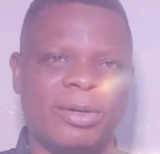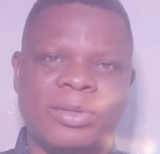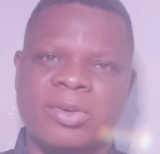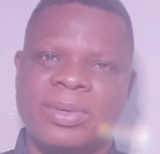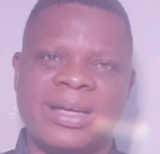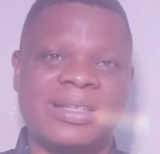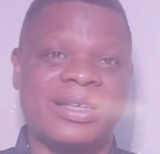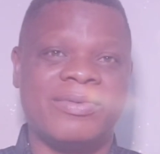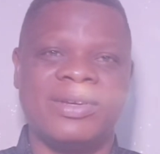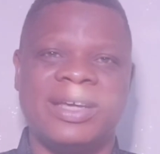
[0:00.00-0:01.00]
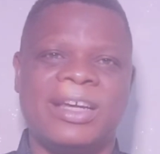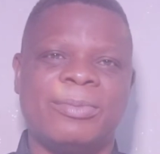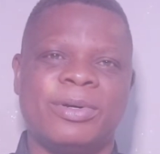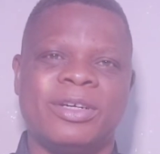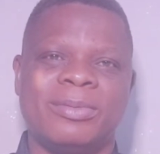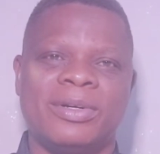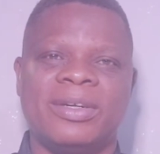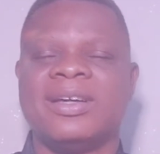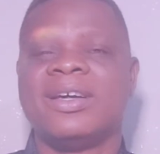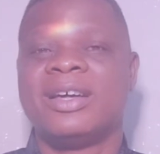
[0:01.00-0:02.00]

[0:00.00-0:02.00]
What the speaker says: but P2B hasn't given anybody money.